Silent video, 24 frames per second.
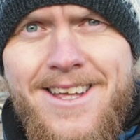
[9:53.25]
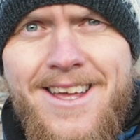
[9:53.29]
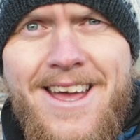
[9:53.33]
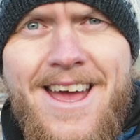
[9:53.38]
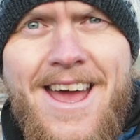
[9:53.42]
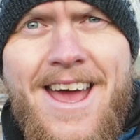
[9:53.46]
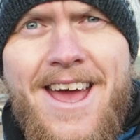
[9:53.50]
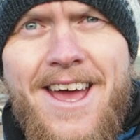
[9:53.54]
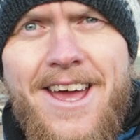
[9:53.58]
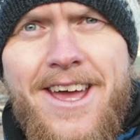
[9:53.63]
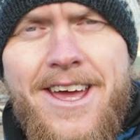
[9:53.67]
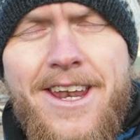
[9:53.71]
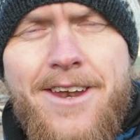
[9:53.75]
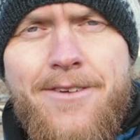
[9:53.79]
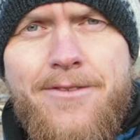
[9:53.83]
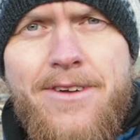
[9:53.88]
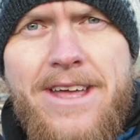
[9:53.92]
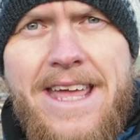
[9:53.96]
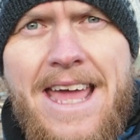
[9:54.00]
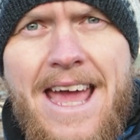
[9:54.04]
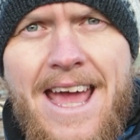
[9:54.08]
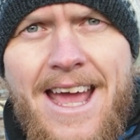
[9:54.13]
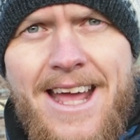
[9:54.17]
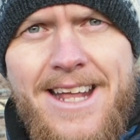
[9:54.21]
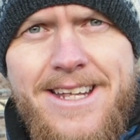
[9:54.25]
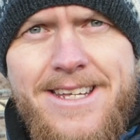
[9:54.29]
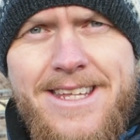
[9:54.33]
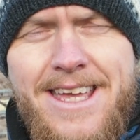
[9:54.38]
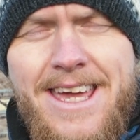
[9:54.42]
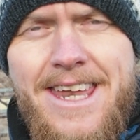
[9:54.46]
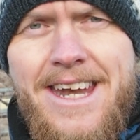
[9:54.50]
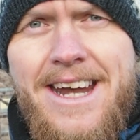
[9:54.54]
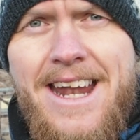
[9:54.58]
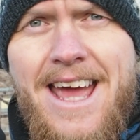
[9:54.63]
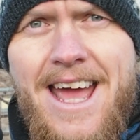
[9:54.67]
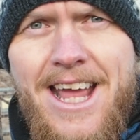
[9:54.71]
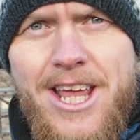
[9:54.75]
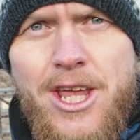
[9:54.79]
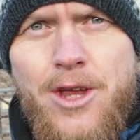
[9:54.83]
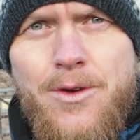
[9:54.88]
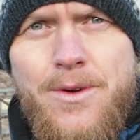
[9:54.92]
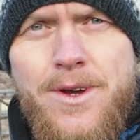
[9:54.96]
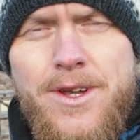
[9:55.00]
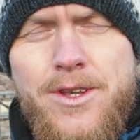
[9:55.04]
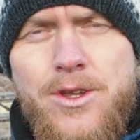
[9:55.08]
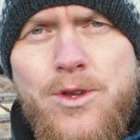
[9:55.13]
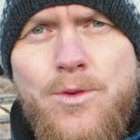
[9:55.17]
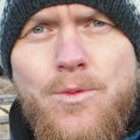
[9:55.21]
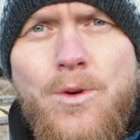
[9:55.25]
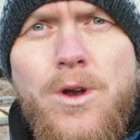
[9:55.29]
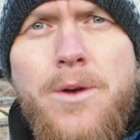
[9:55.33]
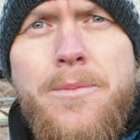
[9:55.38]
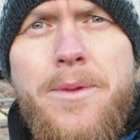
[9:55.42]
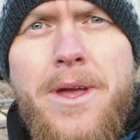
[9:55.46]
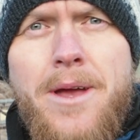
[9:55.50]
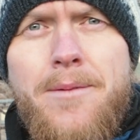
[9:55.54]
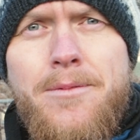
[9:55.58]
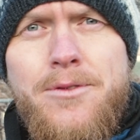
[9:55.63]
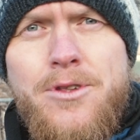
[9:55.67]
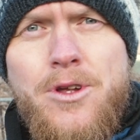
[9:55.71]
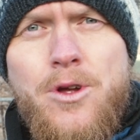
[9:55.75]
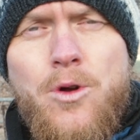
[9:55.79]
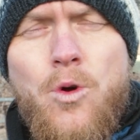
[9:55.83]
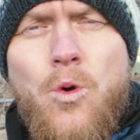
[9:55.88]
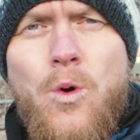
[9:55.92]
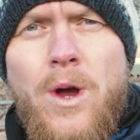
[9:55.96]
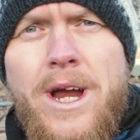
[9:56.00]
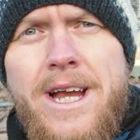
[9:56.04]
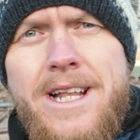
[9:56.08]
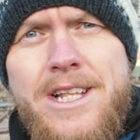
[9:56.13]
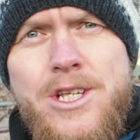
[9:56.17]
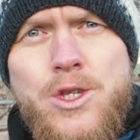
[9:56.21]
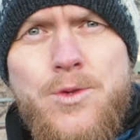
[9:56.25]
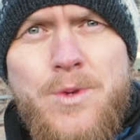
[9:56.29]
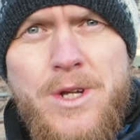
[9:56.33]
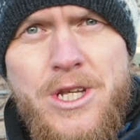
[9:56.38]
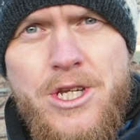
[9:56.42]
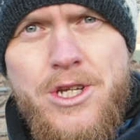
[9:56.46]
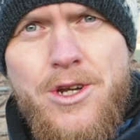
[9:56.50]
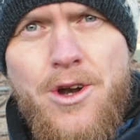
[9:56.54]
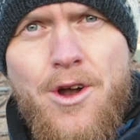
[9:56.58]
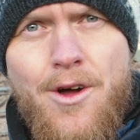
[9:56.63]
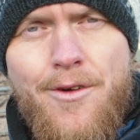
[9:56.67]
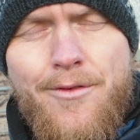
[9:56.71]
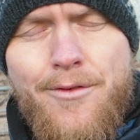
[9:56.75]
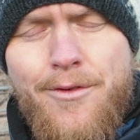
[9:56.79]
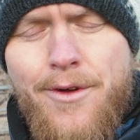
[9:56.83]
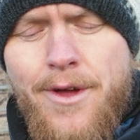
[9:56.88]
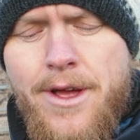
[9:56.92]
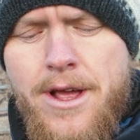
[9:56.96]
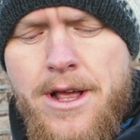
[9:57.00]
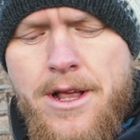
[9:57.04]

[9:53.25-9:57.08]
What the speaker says: and if it can't get it accurate, you want to be able to quickly switch it off.